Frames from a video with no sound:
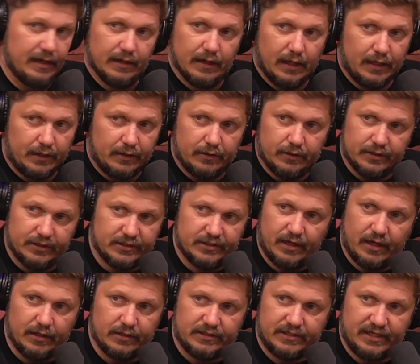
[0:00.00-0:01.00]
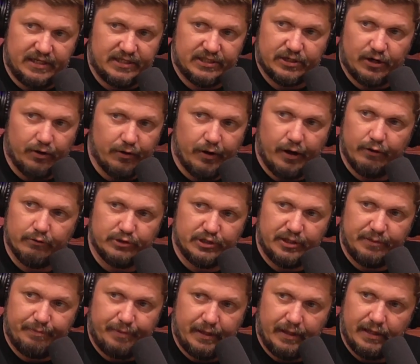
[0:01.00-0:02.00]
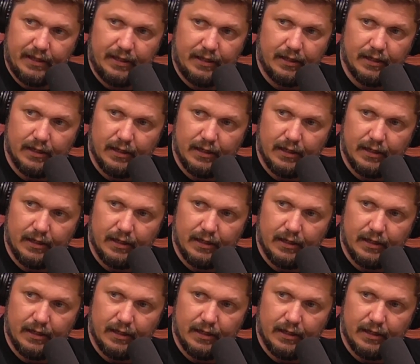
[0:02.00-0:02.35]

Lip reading: like, or a T-shirt, OGP